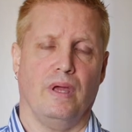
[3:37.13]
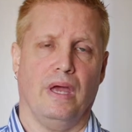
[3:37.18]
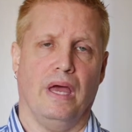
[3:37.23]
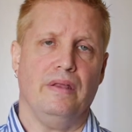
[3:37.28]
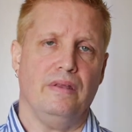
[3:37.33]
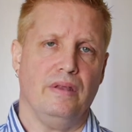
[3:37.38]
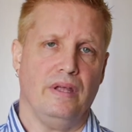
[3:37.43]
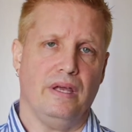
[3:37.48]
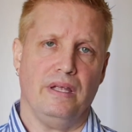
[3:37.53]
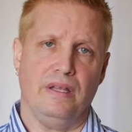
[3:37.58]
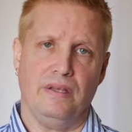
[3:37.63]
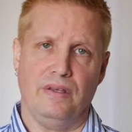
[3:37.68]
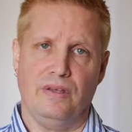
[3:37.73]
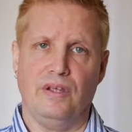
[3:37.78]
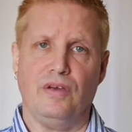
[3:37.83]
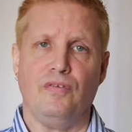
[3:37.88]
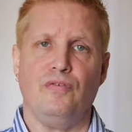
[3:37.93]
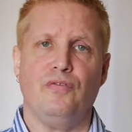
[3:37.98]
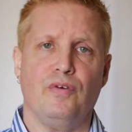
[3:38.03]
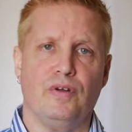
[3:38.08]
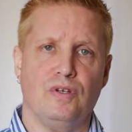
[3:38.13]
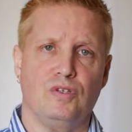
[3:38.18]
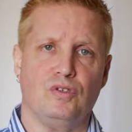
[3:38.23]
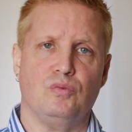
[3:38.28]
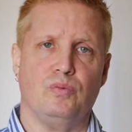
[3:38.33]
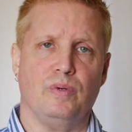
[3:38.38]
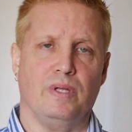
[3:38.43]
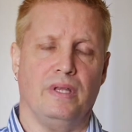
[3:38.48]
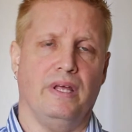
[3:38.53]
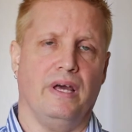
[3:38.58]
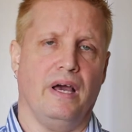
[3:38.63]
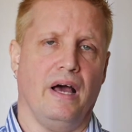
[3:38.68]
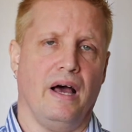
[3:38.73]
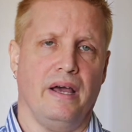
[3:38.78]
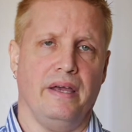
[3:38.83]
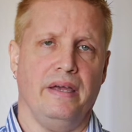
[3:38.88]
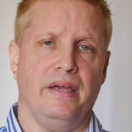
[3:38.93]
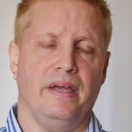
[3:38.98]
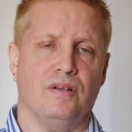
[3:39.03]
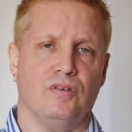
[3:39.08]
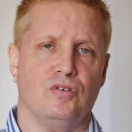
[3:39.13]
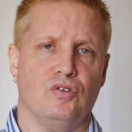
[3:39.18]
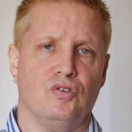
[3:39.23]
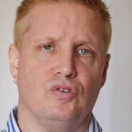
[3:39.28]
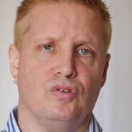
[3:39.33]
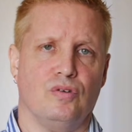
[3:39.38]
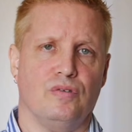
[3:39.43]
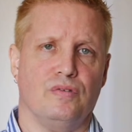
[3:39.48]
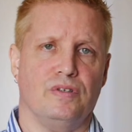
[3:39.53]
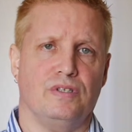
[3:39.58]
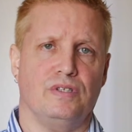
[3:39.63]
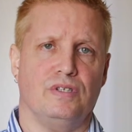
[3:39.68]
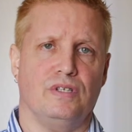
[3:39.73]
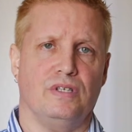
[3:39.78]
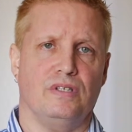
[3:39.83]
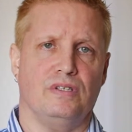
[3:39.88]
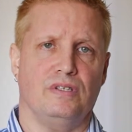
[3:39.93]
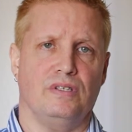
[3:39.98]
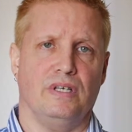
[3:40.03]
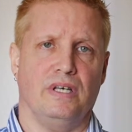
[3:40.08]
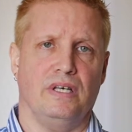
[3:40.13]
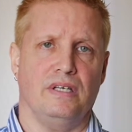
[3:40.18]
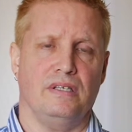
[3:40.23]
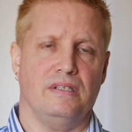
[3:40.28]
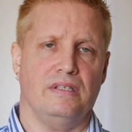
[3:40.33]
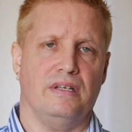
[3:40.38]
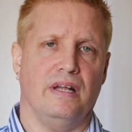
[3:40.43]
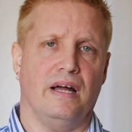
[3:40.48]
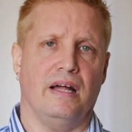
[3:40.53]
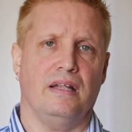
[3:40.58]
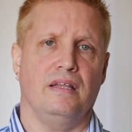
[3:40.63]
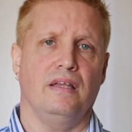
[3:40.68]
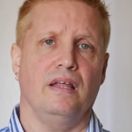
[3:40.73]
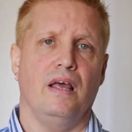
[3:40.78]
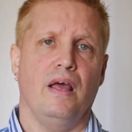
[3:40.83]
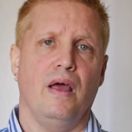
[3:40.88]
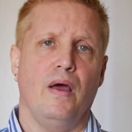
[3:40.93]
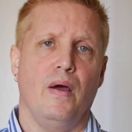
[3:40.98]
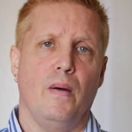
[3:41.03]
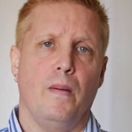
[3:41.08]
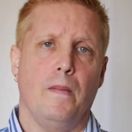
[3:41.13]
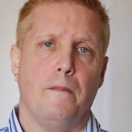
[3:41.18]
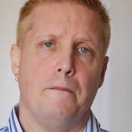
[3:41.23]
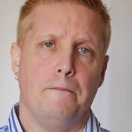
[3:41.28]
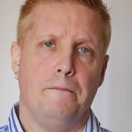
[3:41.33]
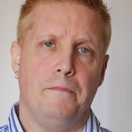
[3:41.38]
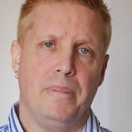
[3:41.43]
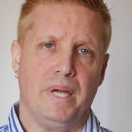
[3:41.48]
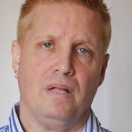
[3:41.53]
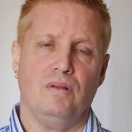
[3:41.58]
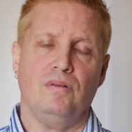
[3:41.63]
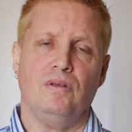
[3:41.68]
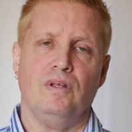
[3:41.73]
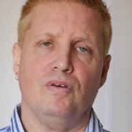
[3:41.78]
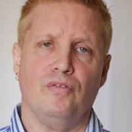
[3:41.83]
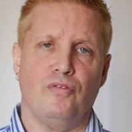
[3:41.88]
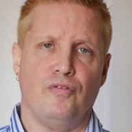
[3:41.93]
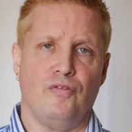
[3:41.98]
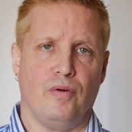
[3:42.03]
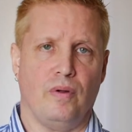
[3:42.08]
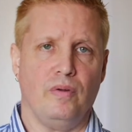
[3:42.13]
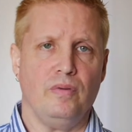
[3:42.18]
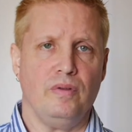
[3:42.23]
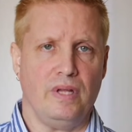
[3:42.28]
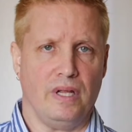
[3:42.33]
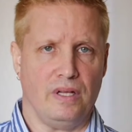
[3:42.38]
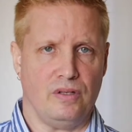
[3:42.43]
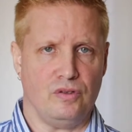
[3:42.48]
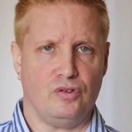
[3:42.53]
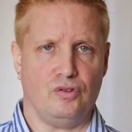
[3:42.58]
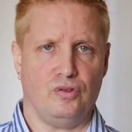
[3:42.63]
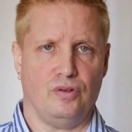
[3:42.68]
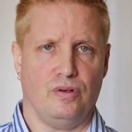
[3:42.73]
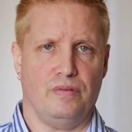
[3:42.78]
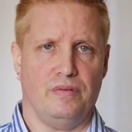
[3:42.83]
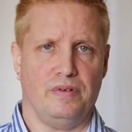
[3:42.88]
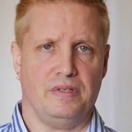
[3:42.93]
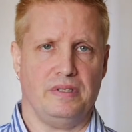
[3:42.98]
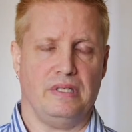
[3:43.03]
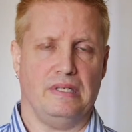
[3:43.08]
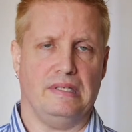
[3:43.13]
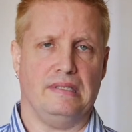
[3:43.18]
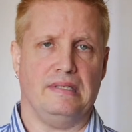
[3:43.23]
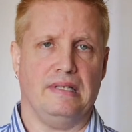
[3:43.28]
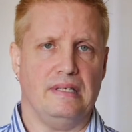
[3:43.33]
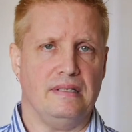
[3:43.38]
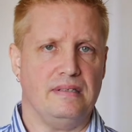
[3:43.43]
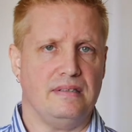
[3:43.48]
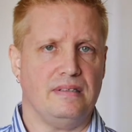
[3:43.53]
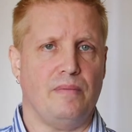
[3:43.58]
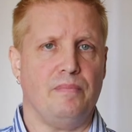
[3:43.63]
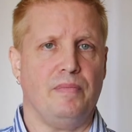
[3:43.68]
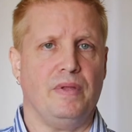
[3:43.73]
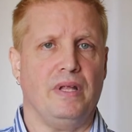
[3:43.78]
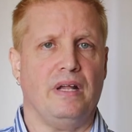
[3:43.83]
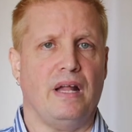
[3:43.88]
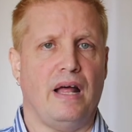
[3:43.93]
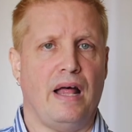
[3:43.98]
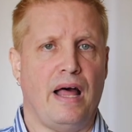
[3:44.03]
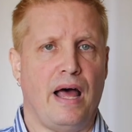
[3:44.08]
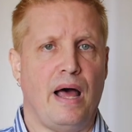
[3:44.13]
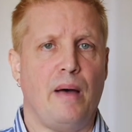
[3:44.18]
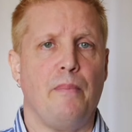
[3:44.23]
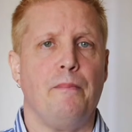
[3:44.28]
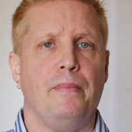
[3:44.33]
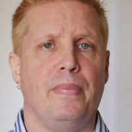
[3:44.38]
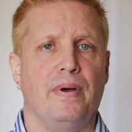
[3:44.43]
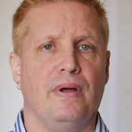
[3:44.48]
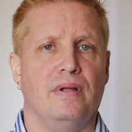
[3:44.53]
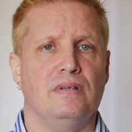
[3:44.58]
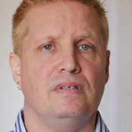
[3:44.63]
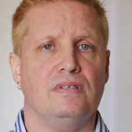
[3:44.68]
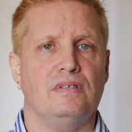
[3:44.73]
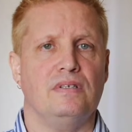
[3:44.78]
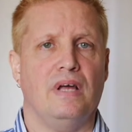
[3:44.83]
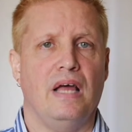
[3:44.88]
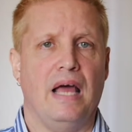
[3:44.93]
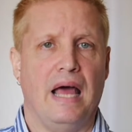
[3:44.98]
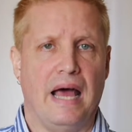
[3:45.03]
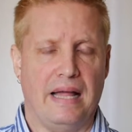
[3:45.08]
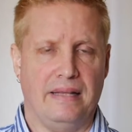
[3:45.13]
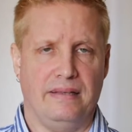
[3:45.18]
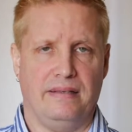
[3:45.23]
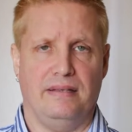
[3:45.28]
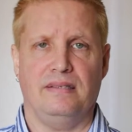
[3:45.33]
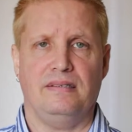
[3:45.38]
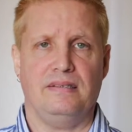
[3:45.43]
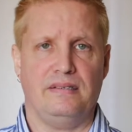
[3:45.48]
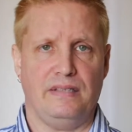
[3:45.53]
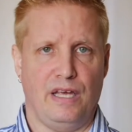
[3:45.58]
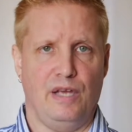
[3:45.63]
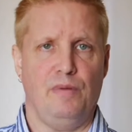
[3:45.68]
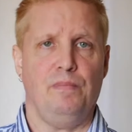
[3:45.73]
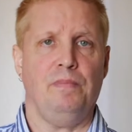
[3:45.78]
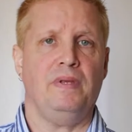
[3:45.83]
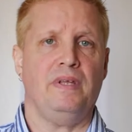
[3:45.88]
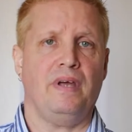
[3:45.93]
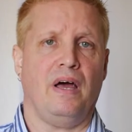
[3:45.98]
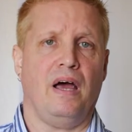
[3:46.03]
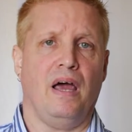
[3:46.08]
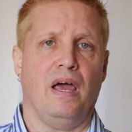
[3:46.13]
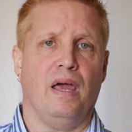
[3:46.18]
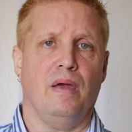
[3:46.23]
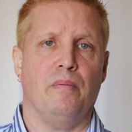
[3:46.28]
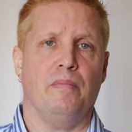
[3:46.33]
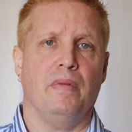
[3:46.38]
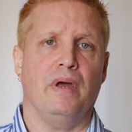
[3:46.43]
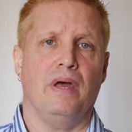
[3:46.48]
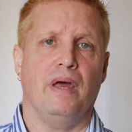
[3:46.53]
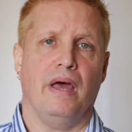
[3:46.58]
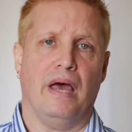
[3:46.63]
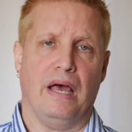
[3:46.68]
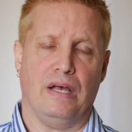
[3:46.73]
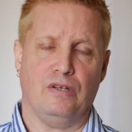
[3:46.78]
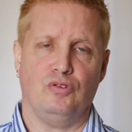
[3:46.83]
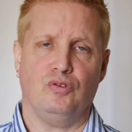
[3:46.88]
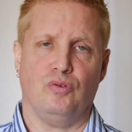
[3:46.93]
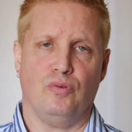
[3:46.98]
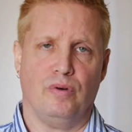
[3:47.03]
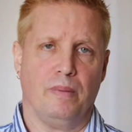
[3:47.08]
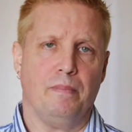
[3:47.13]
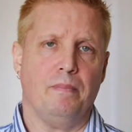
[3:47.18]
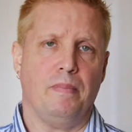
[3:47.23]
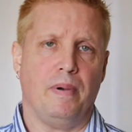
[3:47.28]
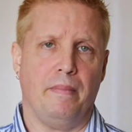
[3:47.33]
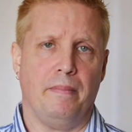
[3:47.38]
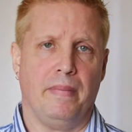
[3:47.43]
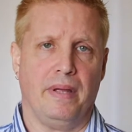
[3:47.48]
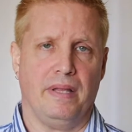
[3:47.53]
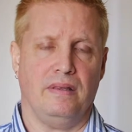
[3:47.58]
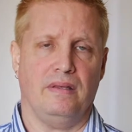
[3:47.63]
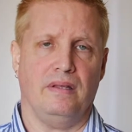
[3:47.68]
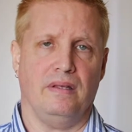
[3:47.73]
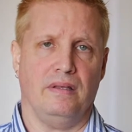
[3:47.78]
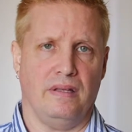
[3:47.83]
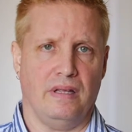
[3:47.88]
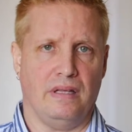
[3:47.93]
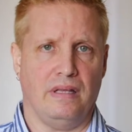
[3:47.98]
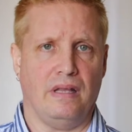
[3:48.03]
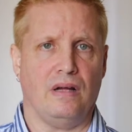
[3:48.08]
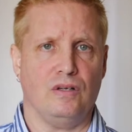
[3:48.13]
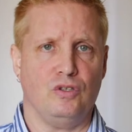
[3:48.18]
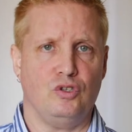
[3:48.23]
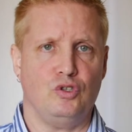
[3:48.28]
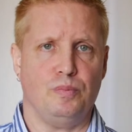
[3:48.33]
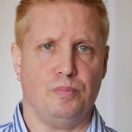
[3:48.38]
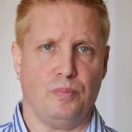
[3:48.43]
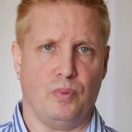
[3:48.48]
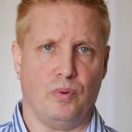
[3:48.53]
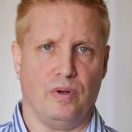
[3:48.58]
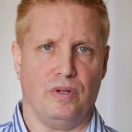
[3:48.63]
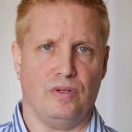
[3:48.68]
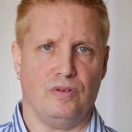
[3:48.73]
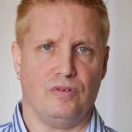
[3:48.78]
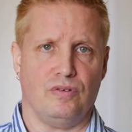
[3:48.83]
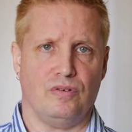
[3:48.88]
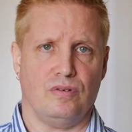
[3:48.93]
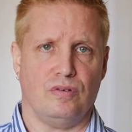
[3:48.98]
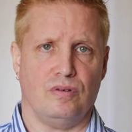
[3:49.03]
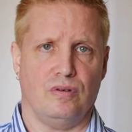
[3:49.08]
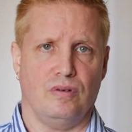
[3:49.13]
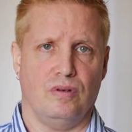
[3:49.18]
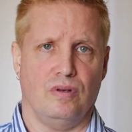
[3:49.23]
And in difference with the high-end services is that building front-end services is something that happens at the same time as you're implementing the touch points.